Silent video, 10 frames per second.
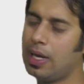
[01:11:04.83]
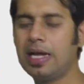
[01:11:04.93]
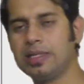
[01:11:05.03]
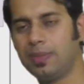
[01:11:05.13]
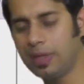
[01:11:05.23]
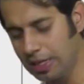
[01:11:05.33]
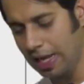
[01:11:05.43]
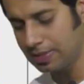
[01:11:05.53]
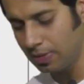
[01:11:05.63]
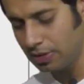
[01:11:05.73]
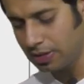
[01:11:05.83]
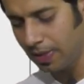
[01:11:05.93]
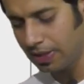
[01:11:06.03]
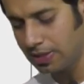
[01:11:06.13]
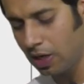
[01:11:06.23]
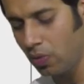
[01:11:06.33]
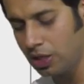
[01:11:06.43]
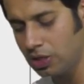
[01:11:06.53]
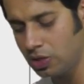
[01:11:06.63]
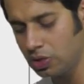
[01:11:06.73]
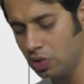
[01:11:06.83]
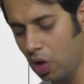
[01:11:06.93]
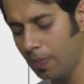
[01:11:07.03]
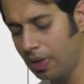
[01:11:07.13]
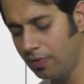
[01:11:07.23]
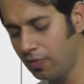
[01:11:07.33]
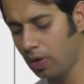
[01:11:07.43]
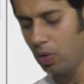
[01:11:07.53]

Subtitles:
exempt and taxable supplies. Now it is used commonly for